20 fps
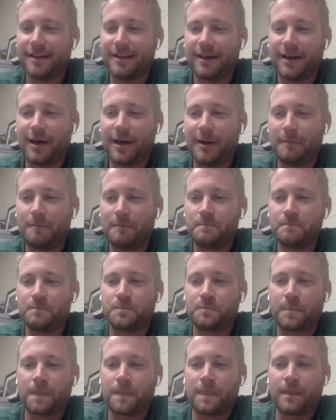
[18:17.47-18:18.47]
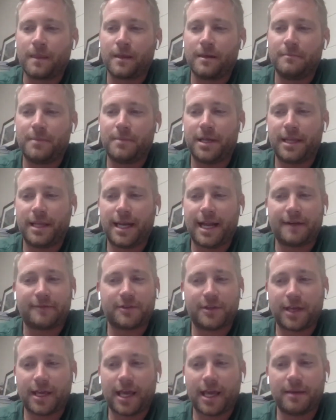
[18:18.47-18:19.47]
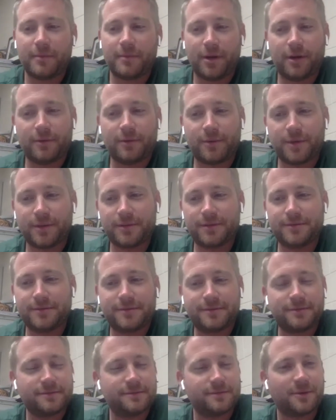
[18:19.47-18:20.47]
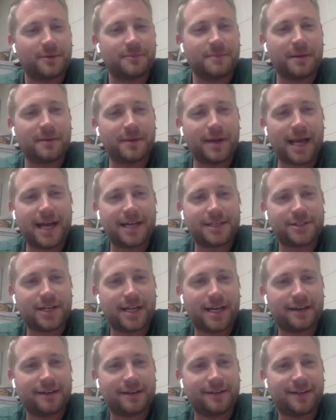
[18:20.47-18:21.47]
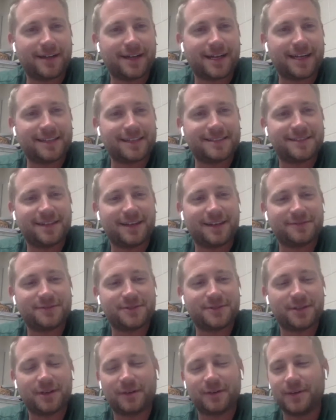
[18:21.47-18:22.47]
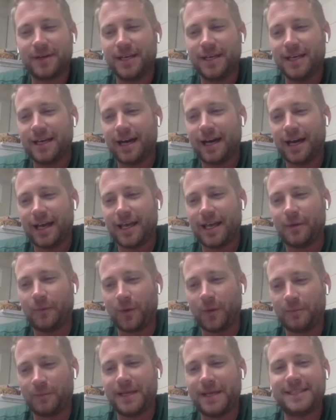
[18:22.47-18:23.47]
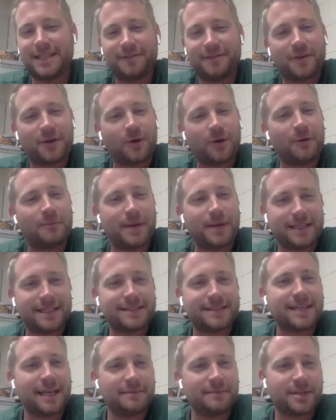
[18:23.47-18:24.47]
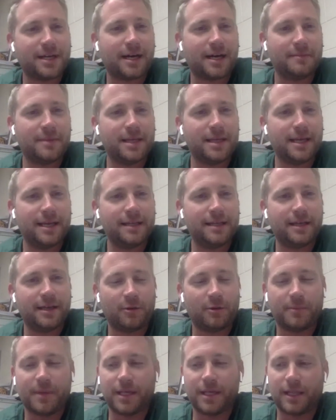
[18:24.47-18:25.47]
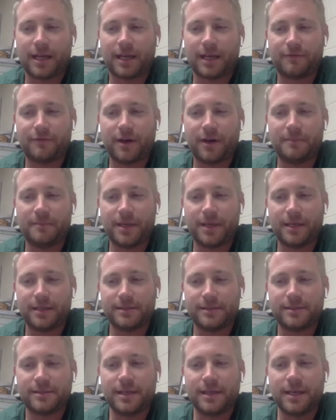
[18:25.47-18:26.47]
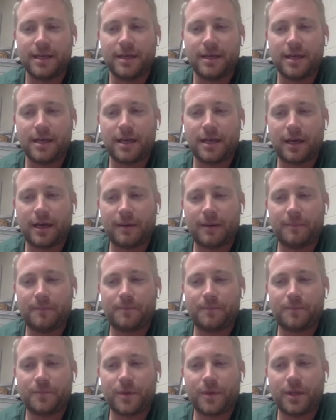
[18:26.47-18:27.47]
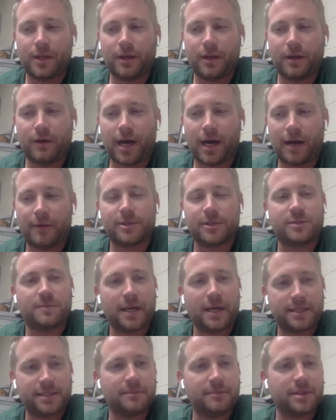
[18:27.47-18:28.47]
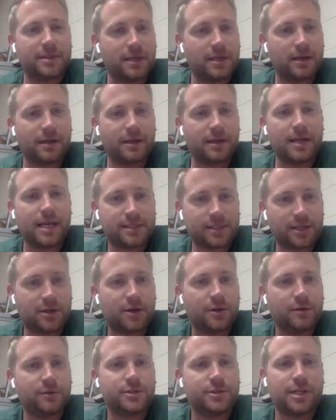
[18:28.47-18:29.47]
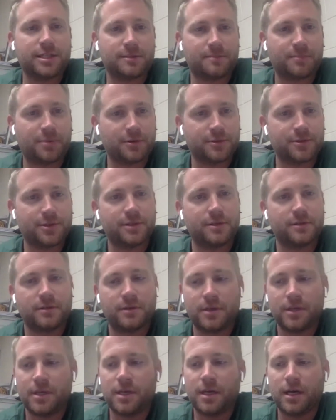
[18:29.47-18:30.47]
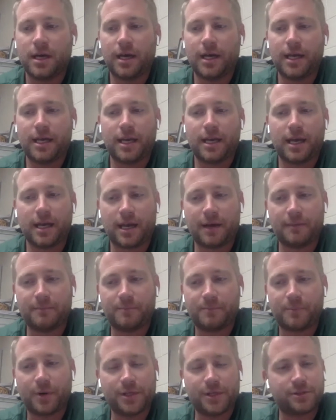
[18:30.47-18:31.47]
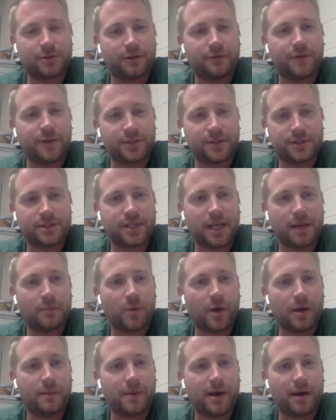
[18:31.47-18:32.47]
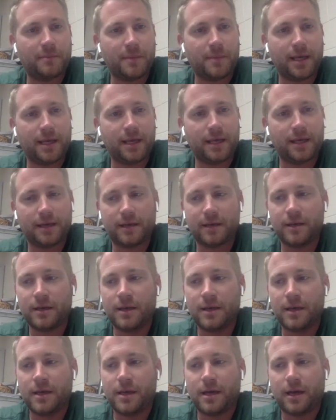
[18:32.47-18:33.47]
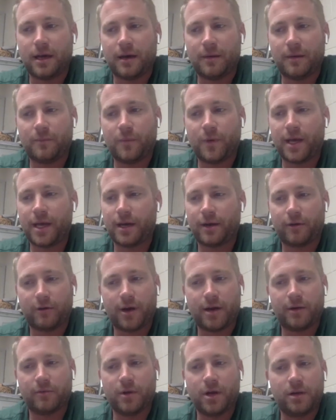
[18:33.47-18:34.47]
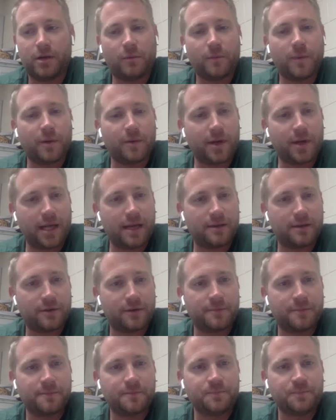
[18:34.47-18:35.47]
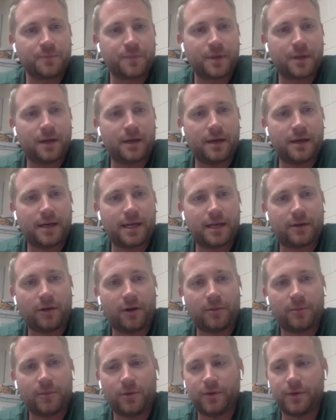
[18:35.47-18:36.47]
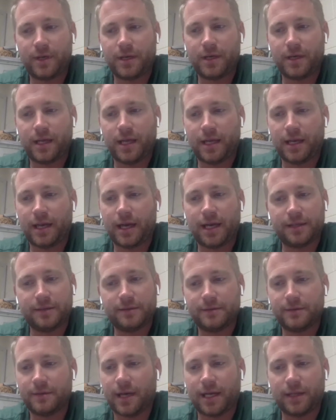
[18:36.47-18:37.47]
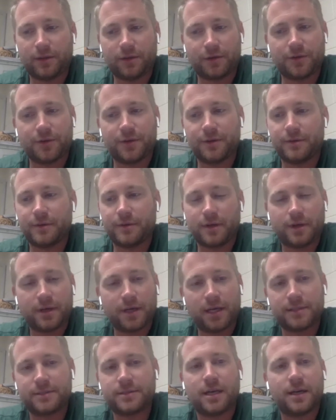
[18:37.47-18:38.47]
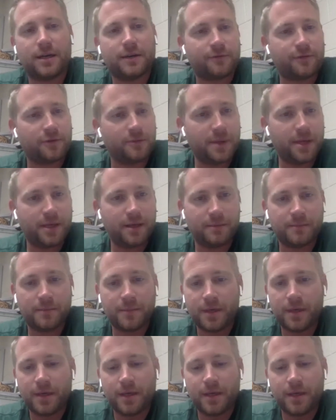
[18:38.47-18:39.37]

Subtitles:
But then after the game, we'll be able to hash it out and all that kind of stuff. So it will be difficult, but at the same time, it'll be a lot of fun because, I respect him a ton as a coach and as a person. And I'm pretty sure he feels the same way about me. And we had a great run when we were together at Carmel, and I learned a ton from him.